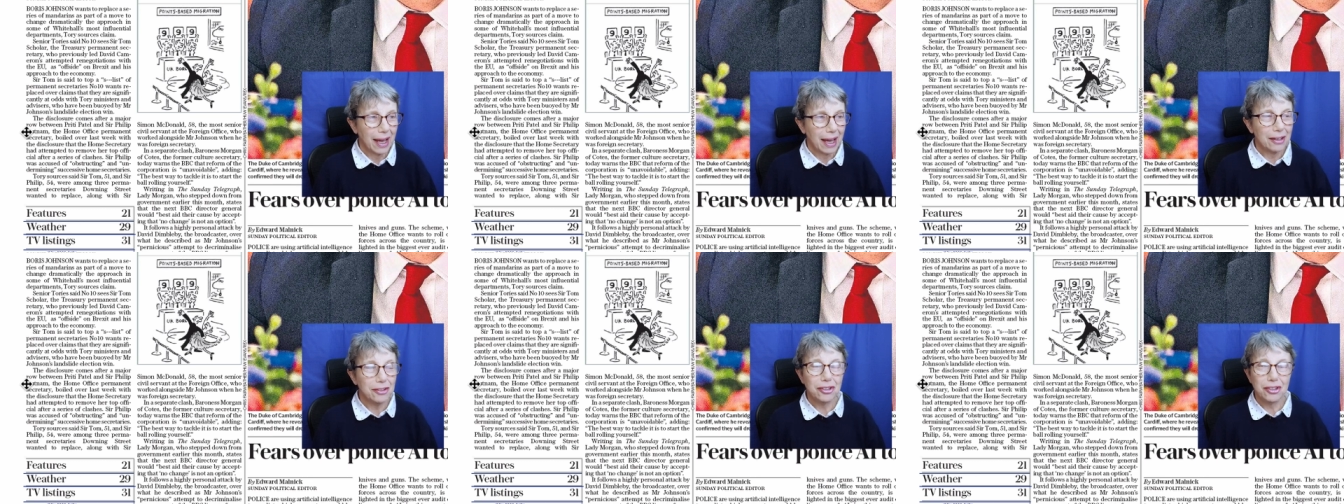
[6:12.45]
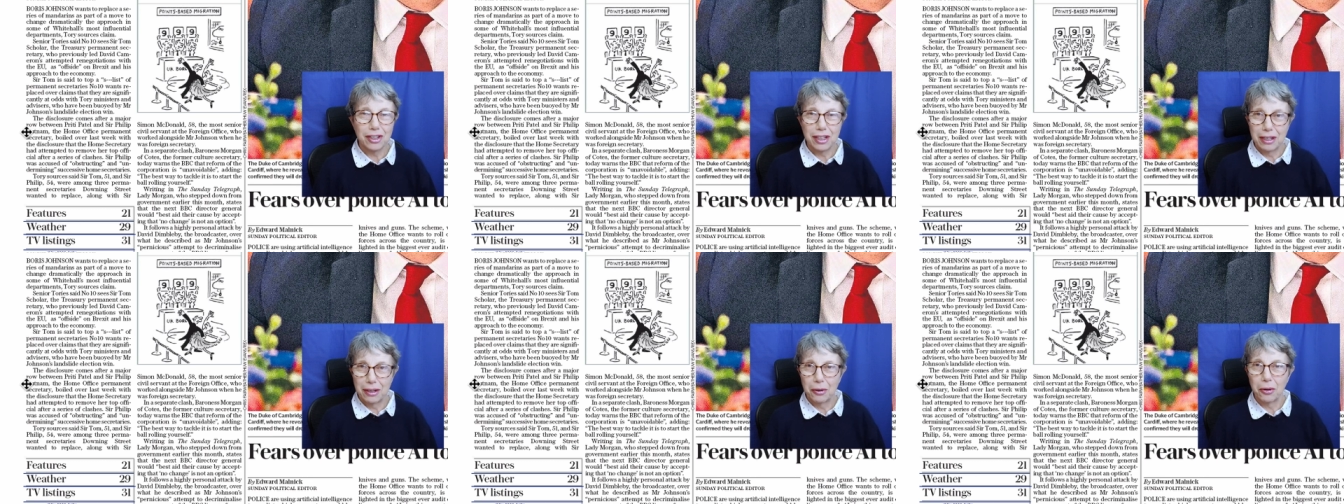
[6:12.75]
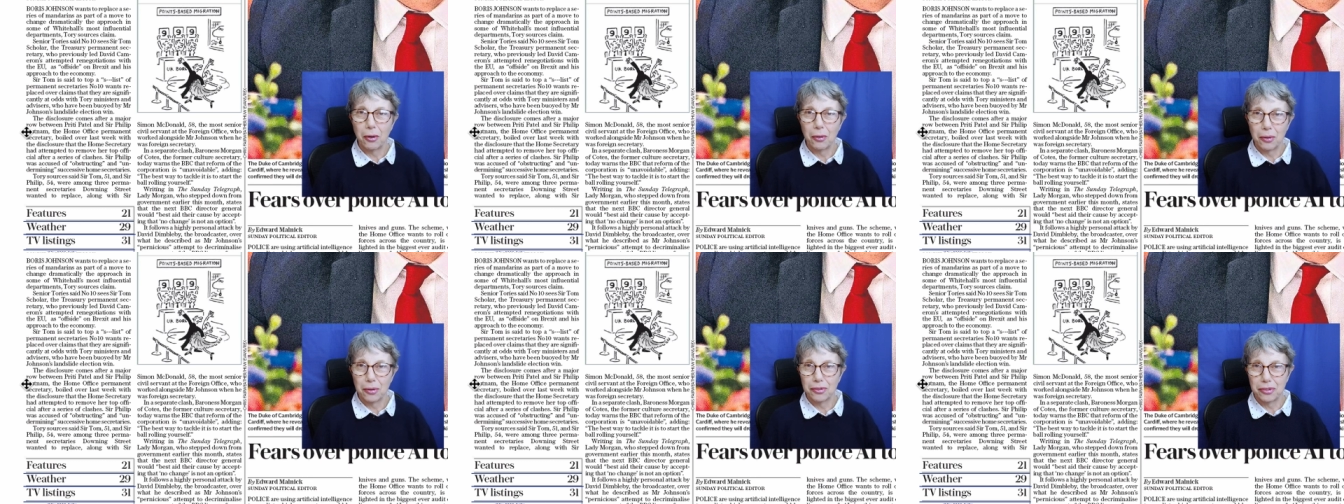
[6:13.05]
And she
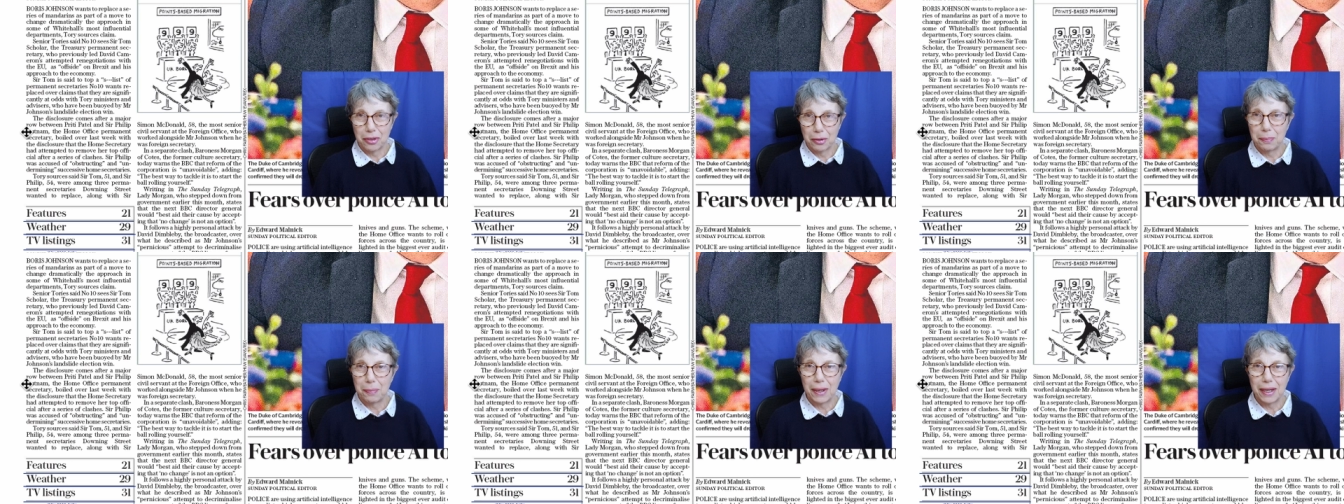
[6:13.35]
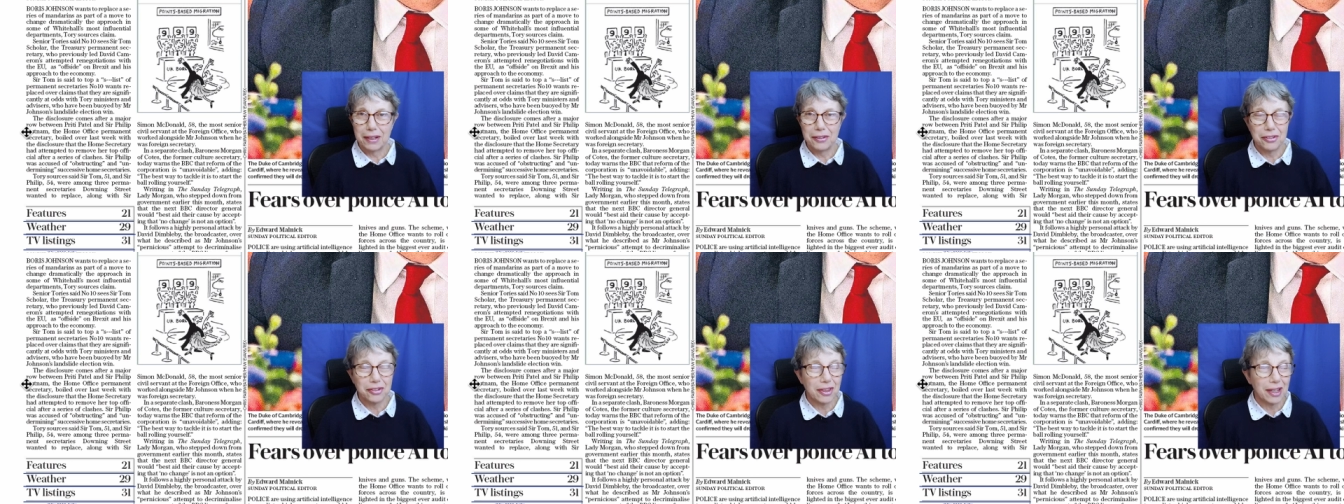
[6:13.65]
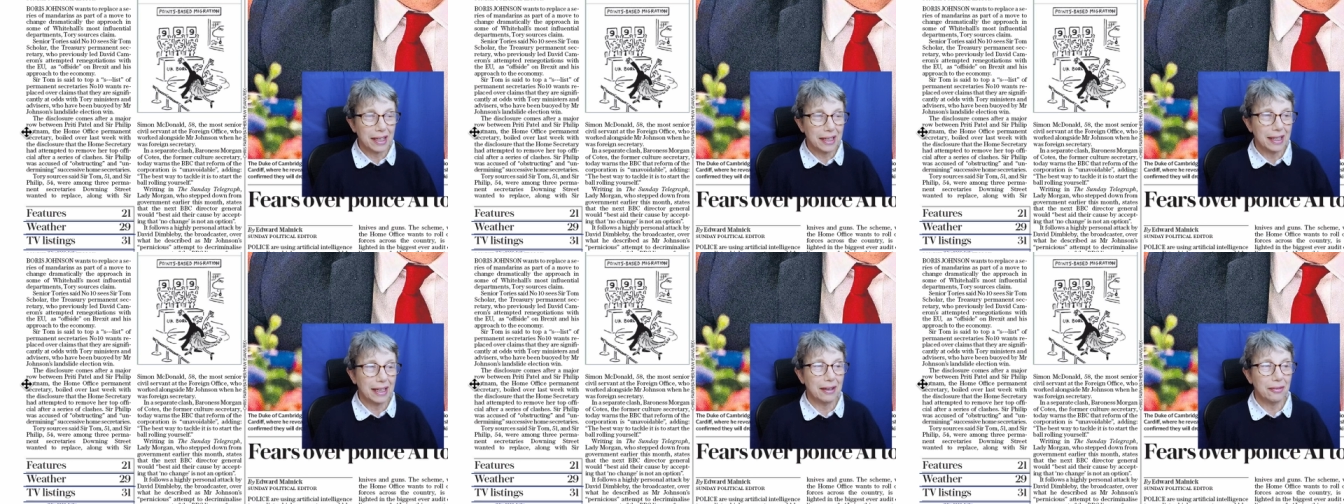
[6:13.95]
called the place
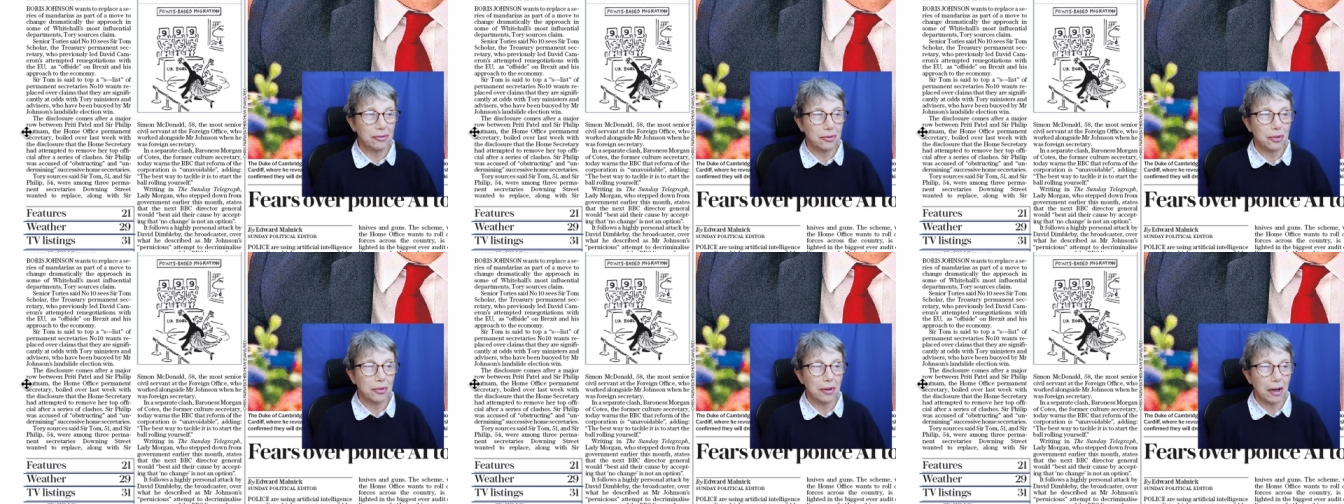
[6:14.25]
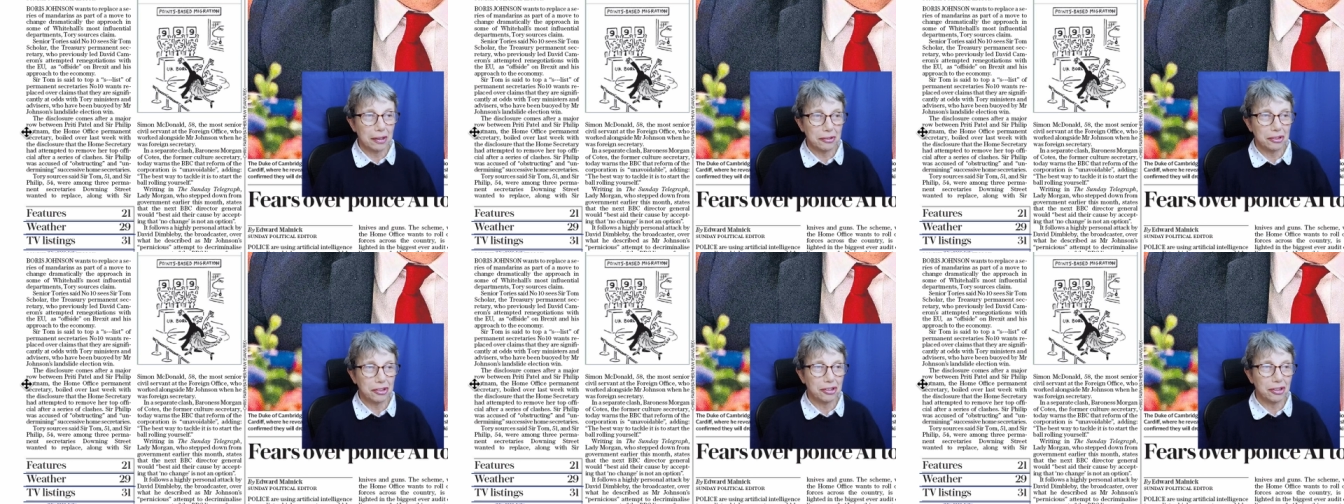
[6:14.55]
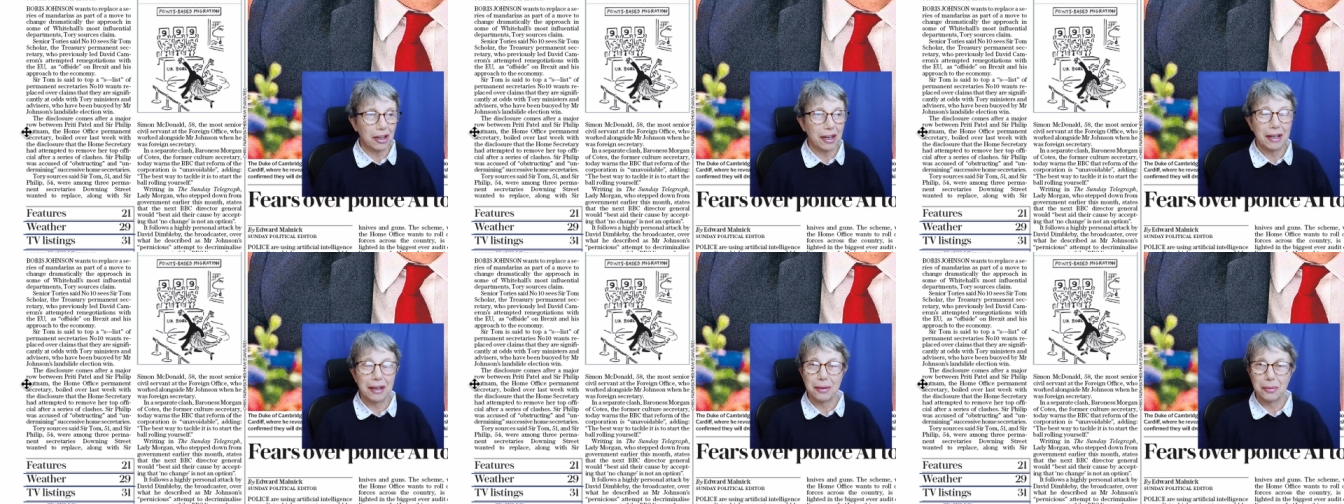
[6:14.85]
they lived
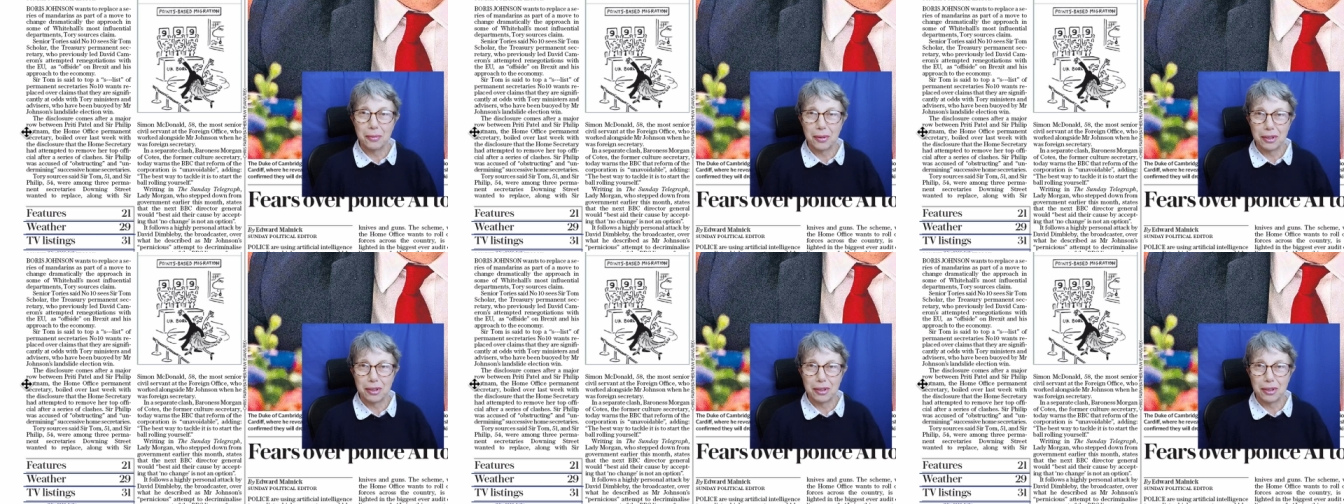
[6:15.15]
Rutshire,